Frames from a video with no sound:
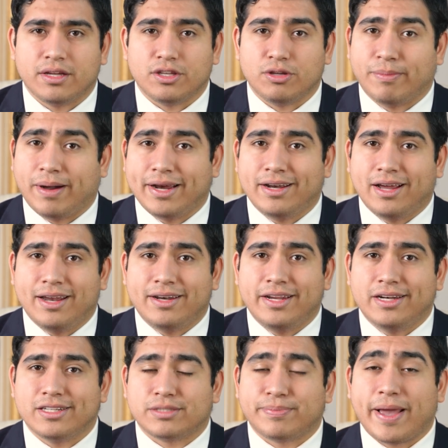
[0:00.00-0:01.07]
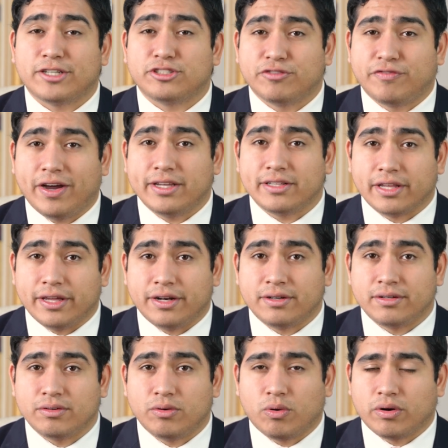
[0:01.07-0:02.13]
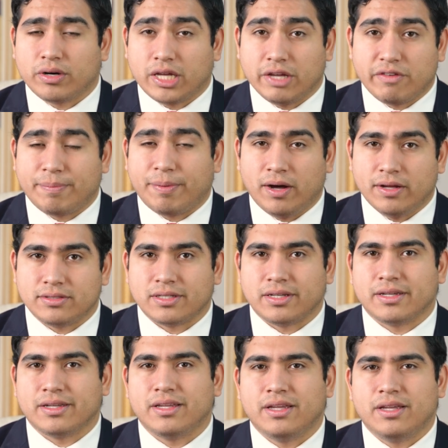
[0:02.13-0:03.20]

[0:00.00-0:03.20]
You might not need to smash your violin or give up hunting,